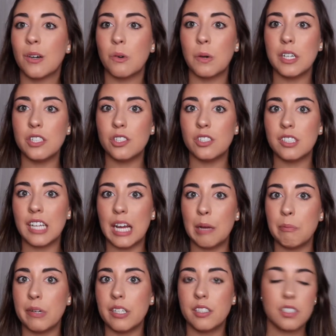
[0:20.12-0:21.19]
What just
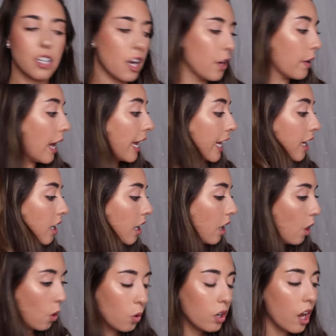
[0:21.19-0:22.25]
happened? Okay,
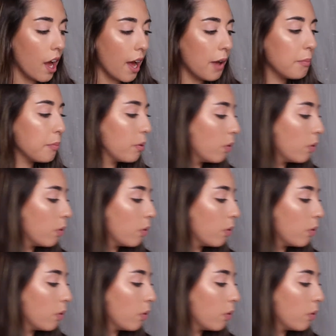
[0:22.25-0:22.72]
hold up.